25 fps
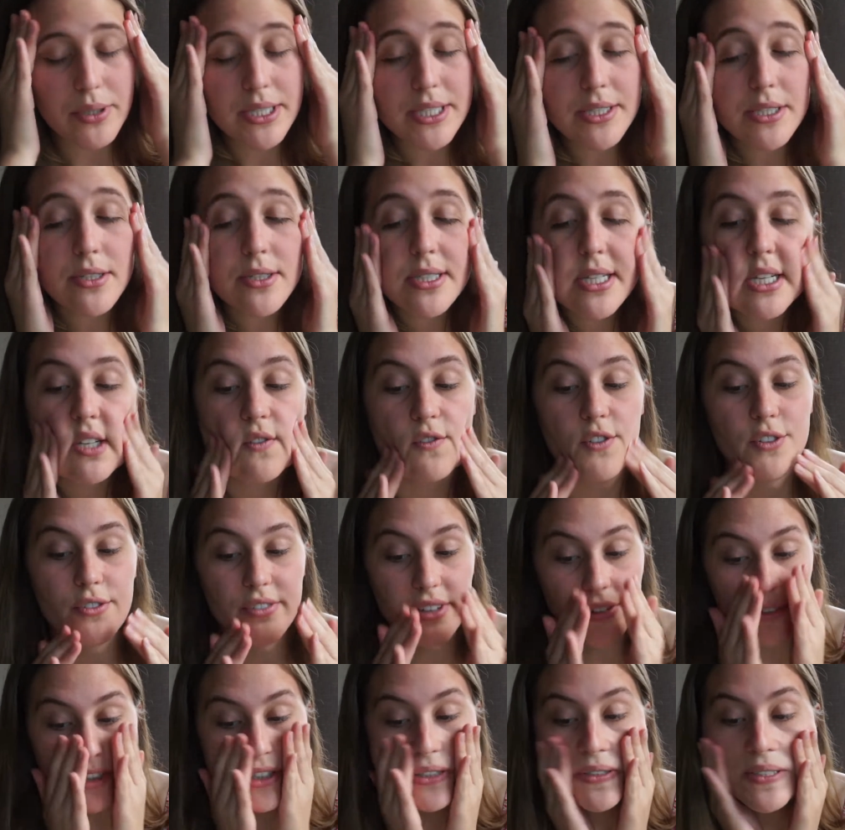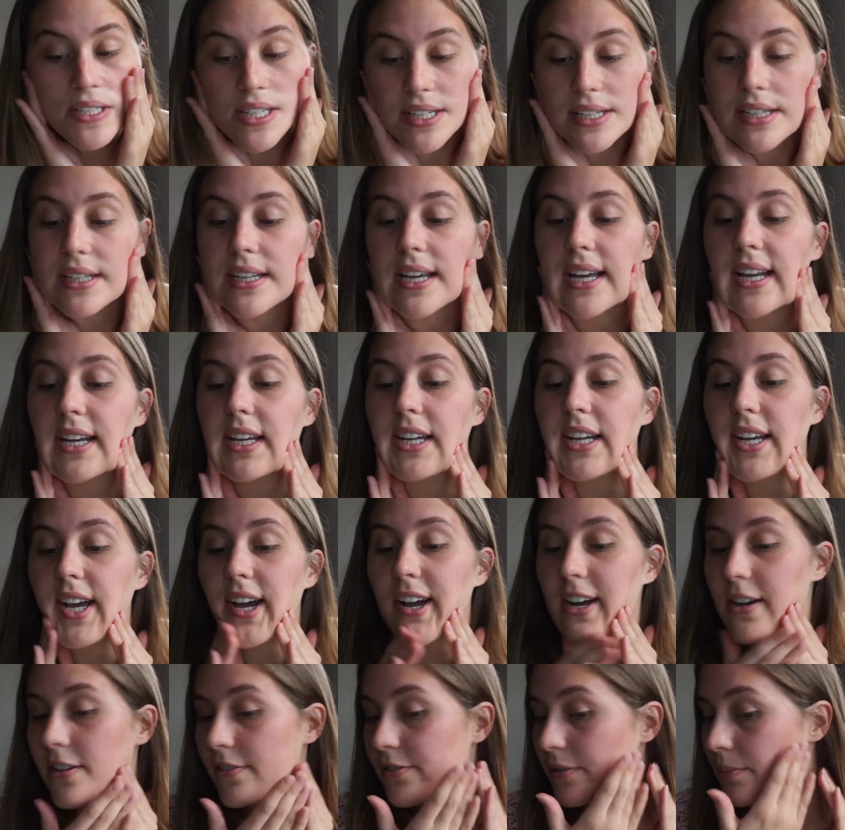use it. If you've ever seen any
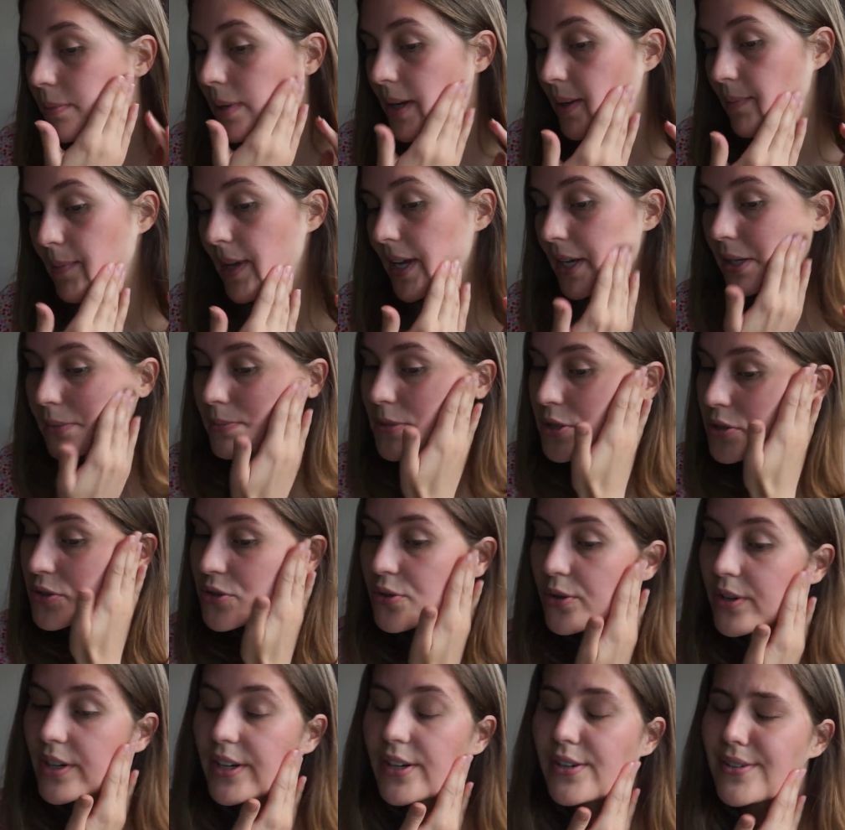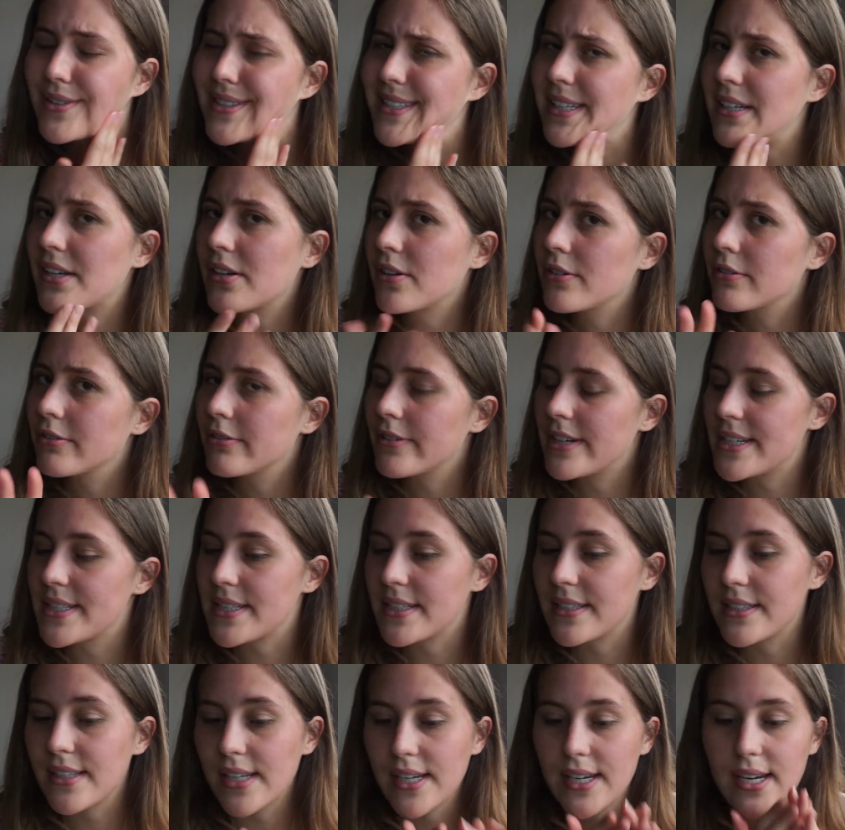of my makeup tutorials
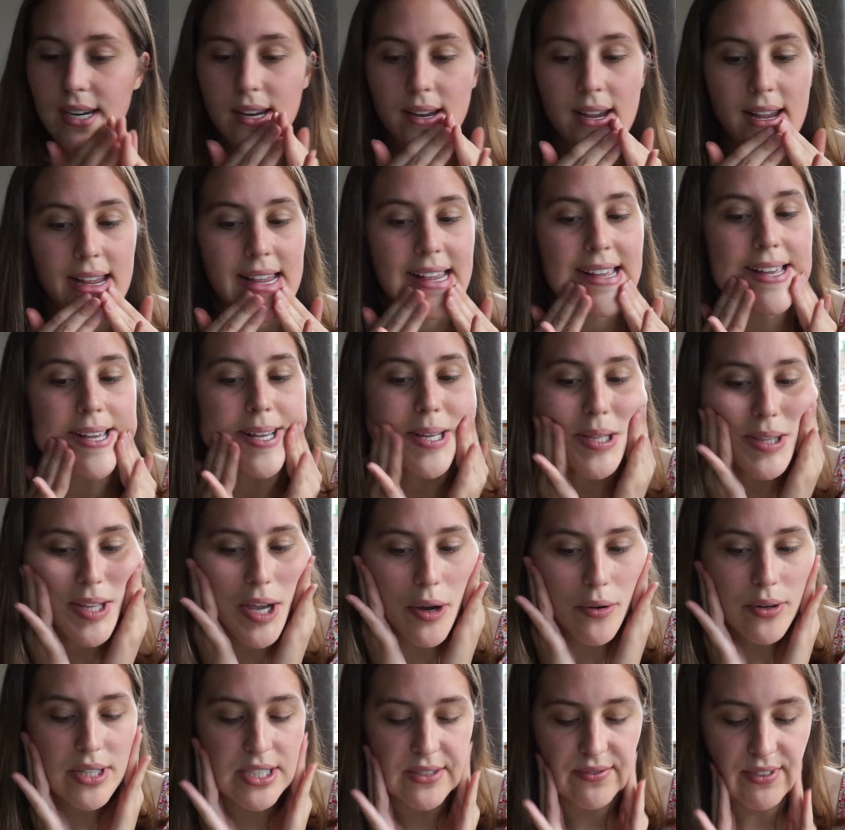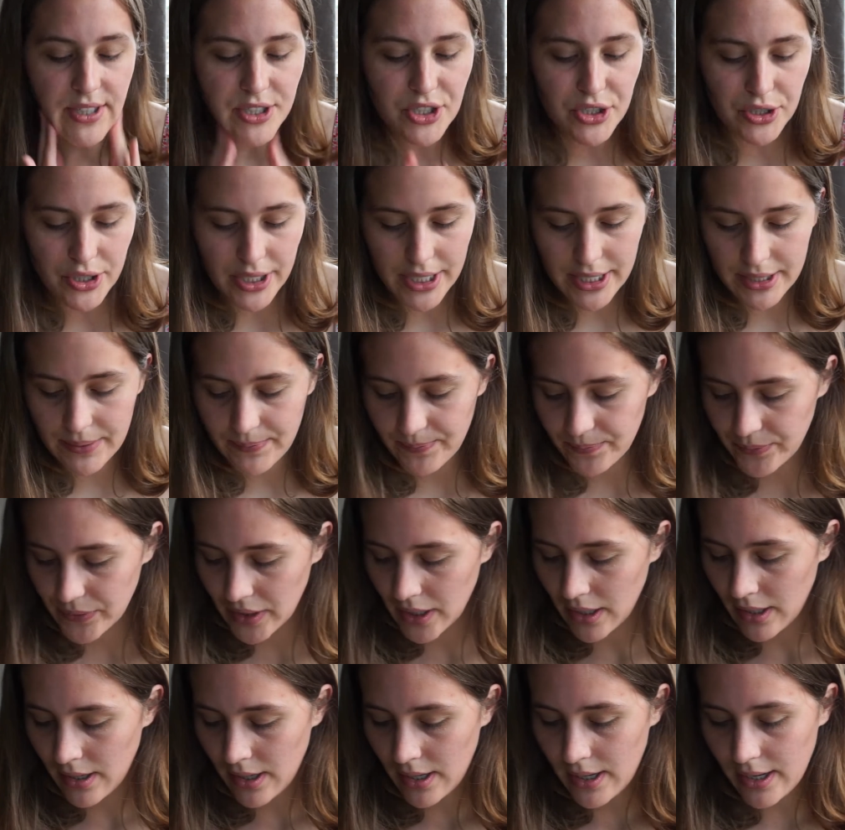recently, they always feature it.
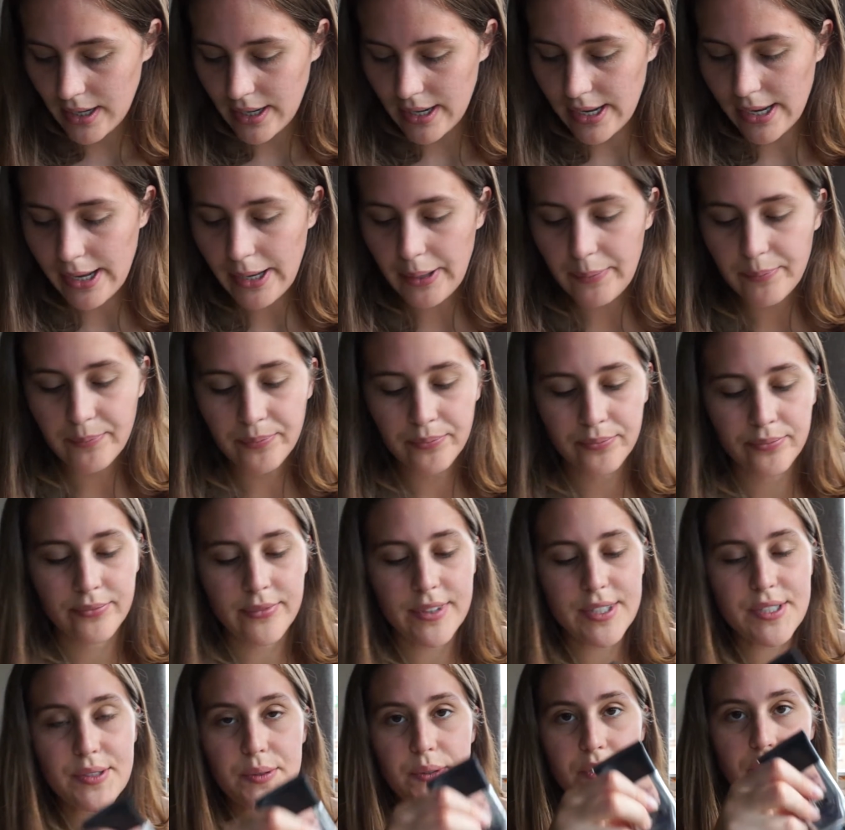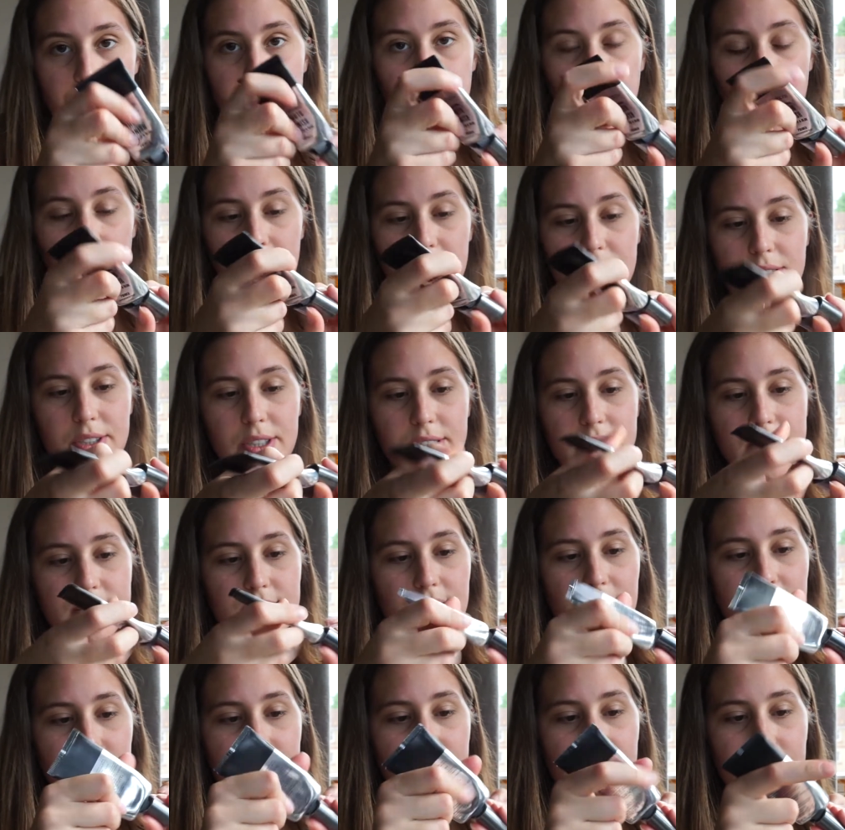This is what the bottle looks
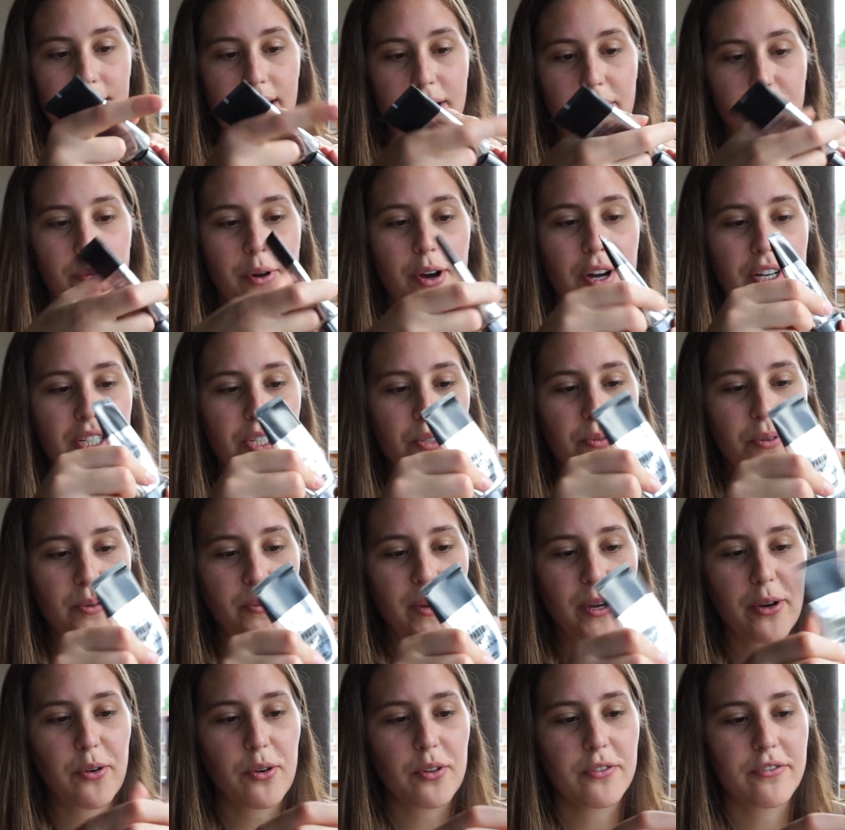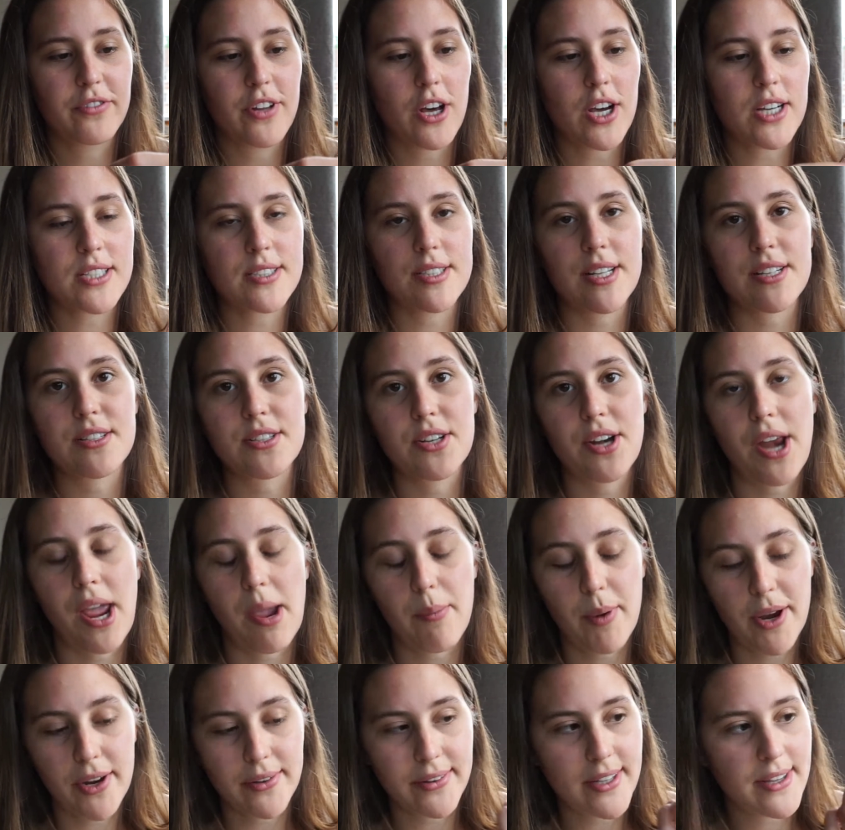like. I watched one of my old vlogs yesterday.
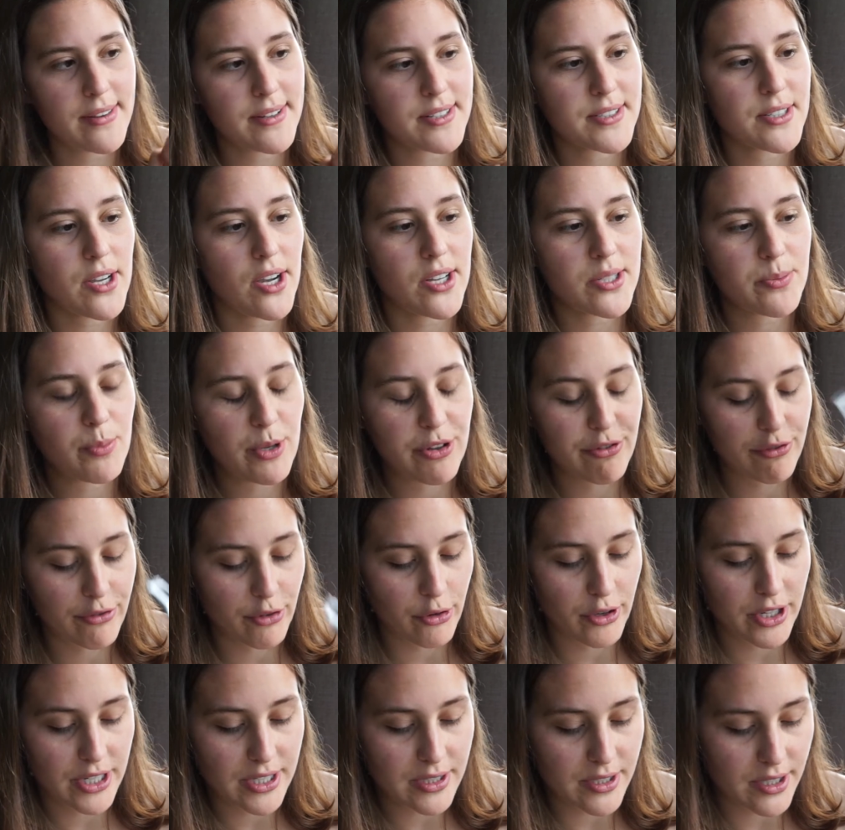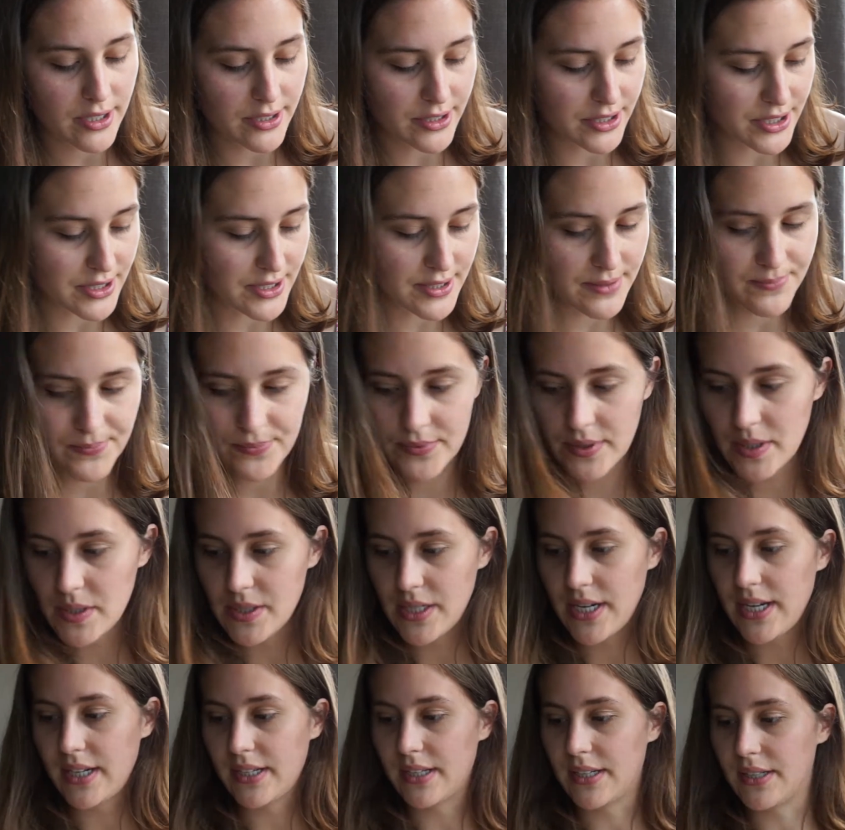Apparently this cost me $40
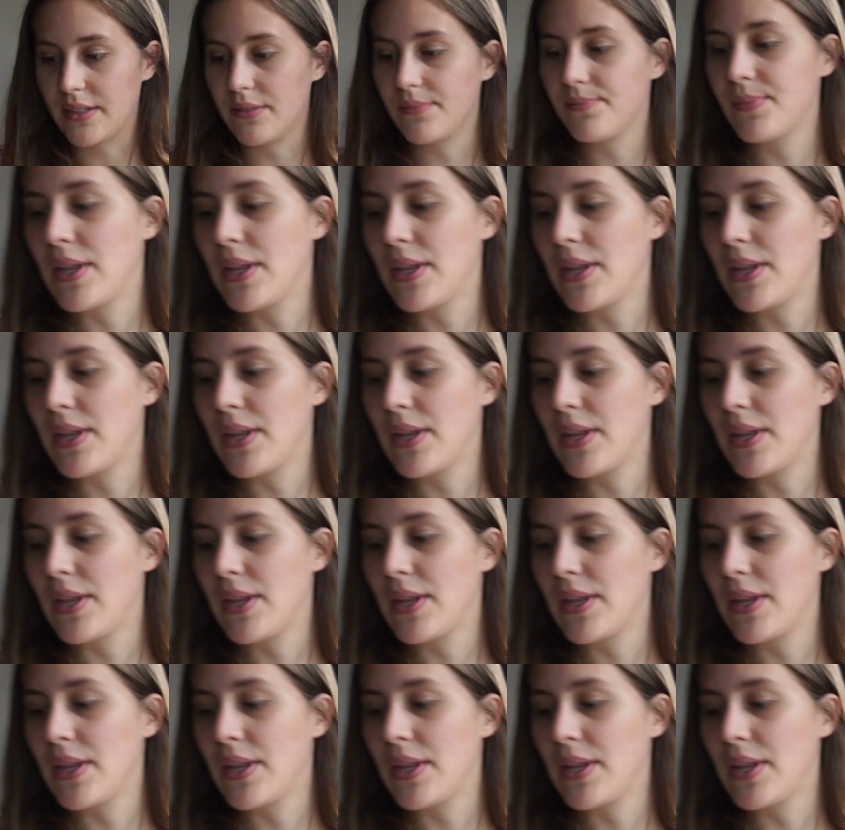Canadian,